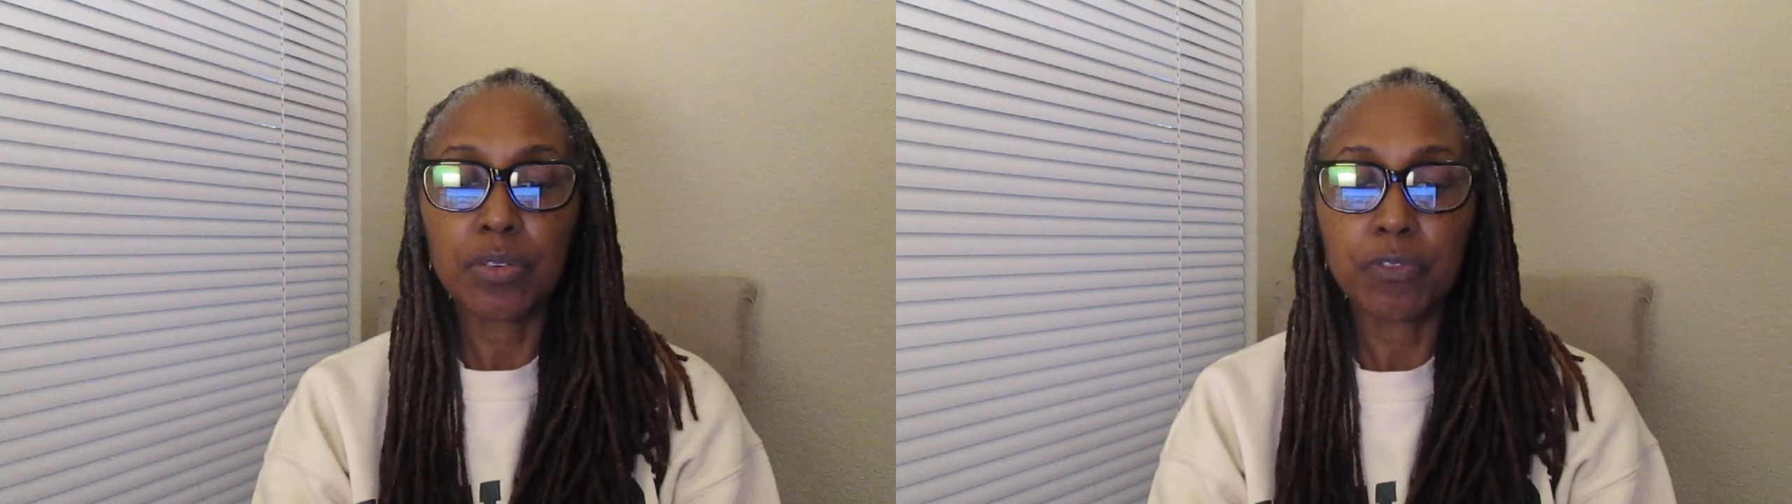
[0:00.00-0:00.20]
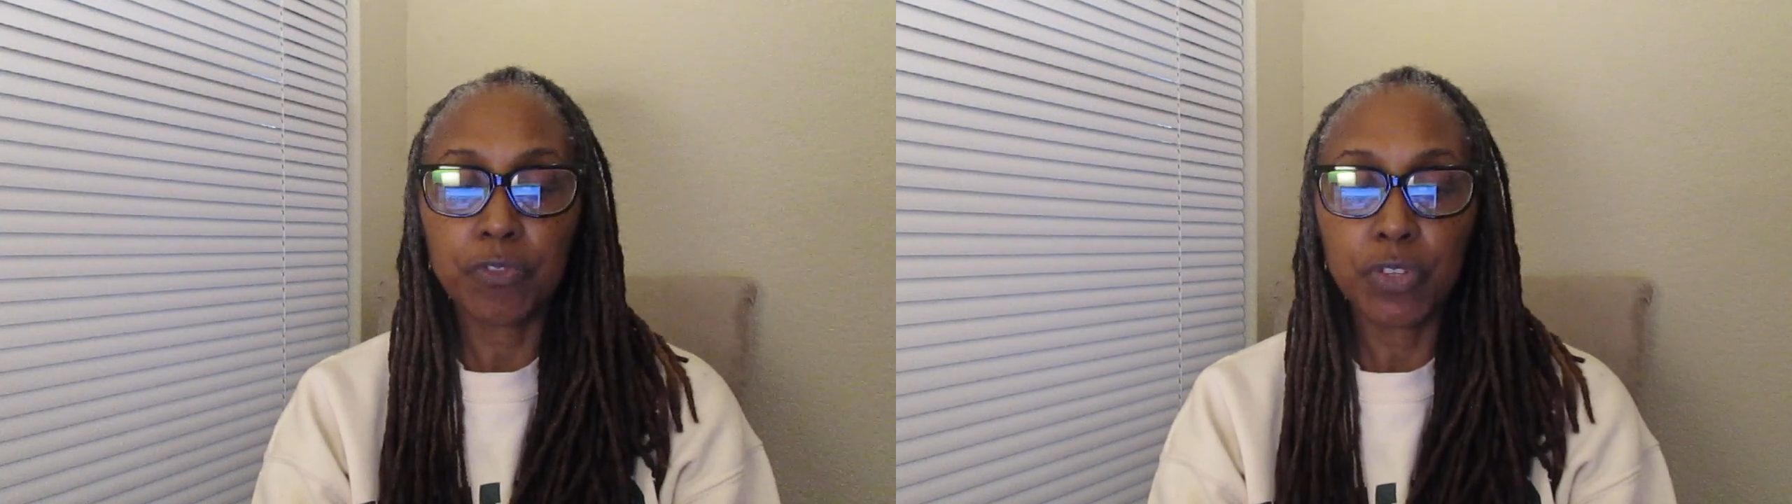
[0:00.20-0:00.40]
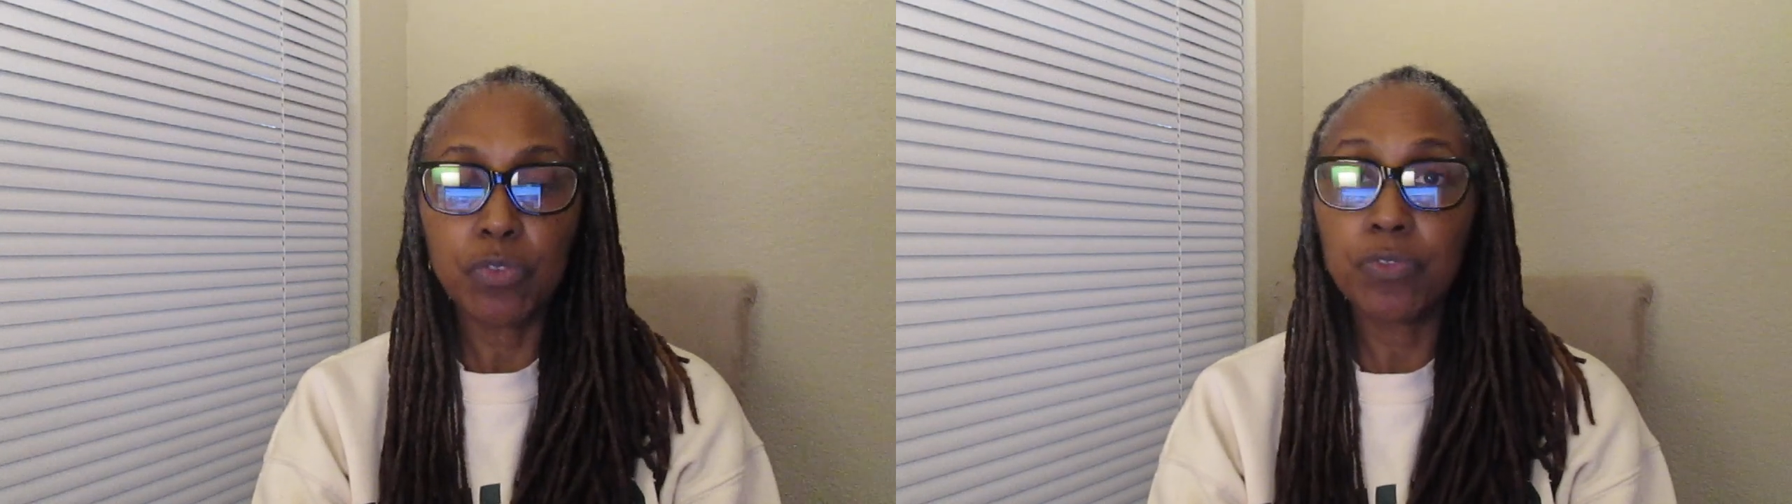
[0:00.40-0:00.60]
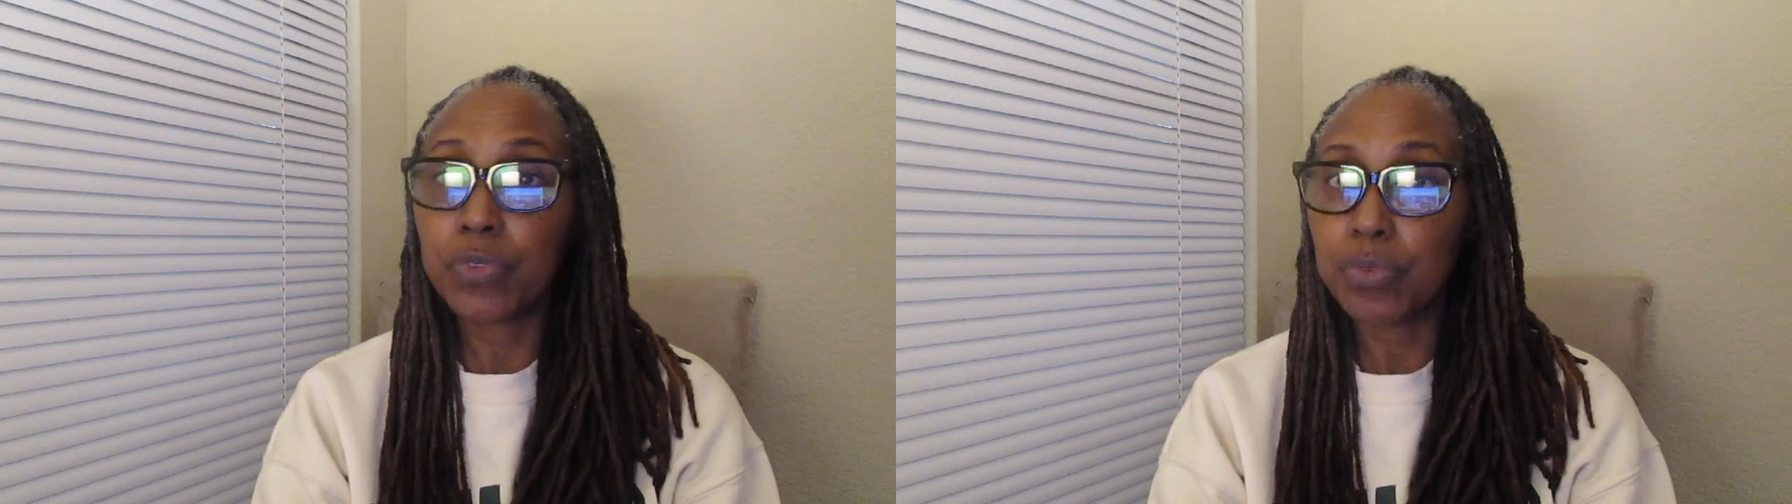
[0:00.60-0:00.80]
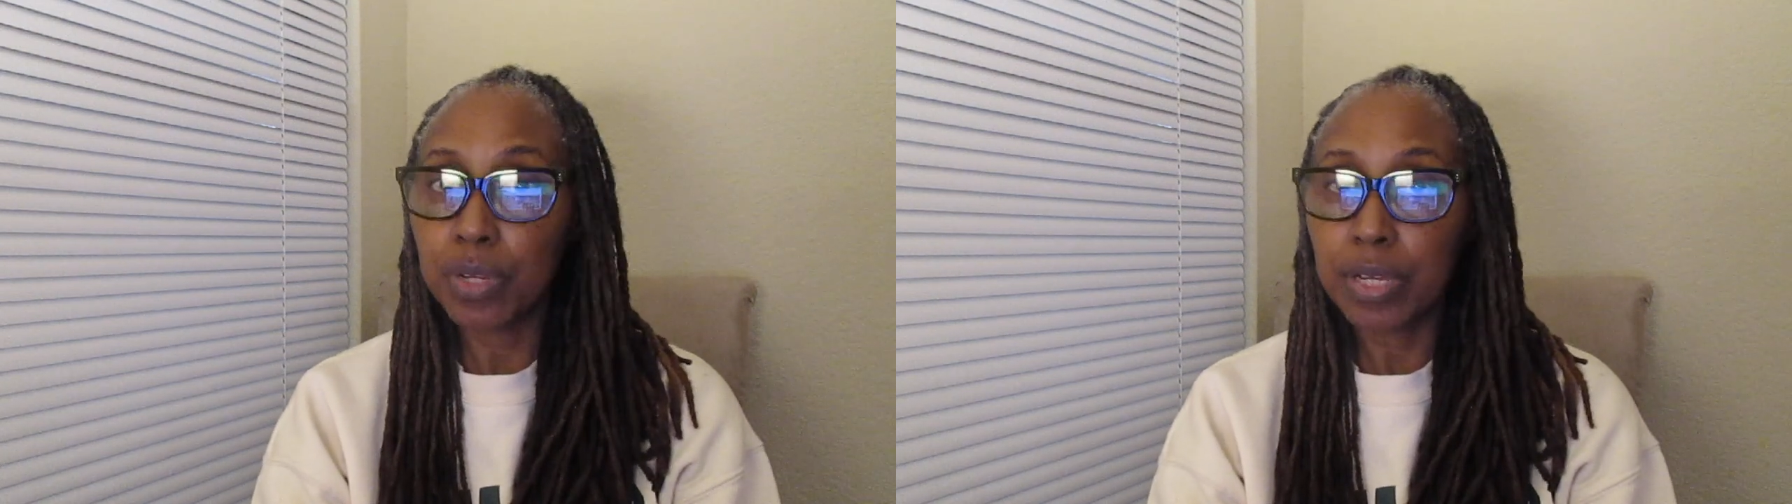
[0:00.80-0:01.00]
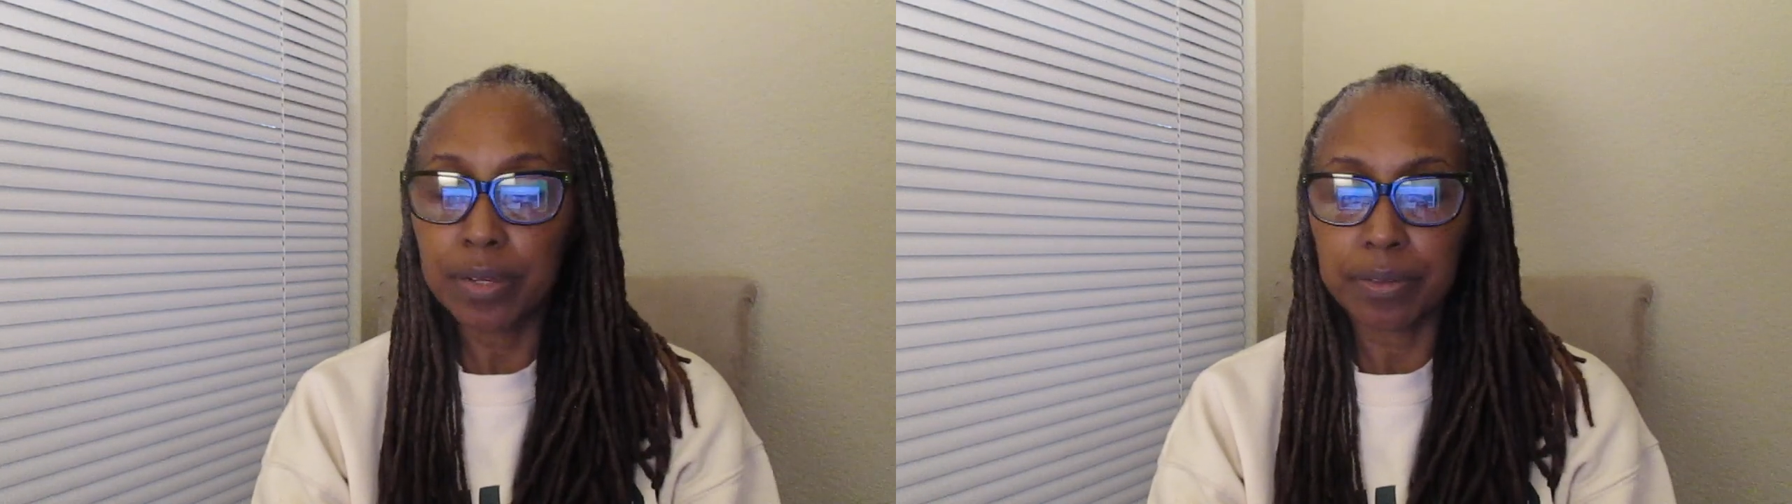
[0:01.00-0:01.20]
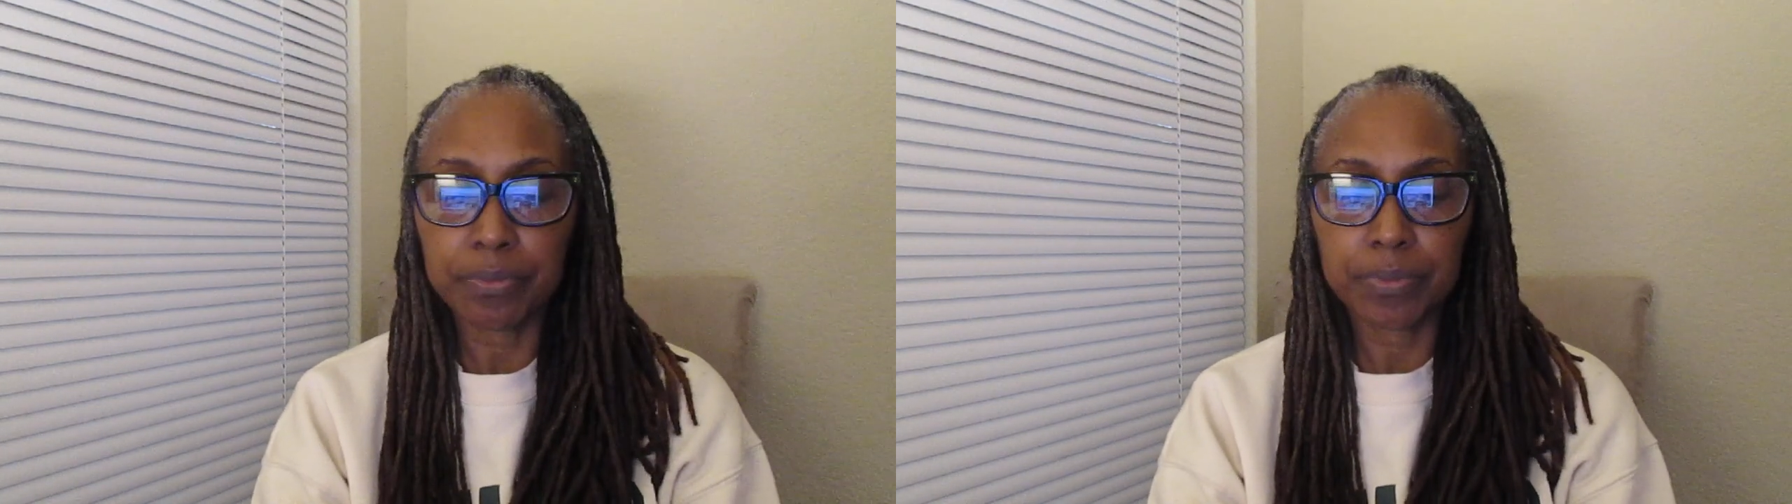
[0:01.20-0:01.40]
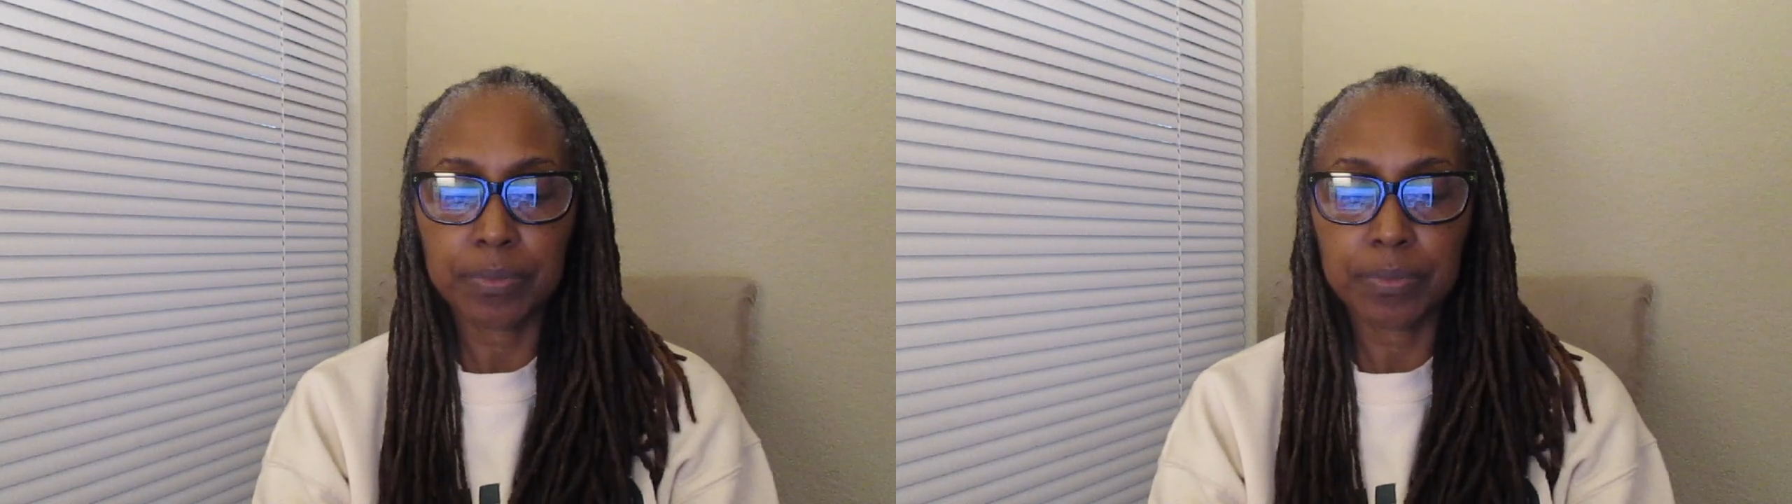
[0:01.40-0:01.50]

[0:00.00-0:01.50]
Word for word: you view love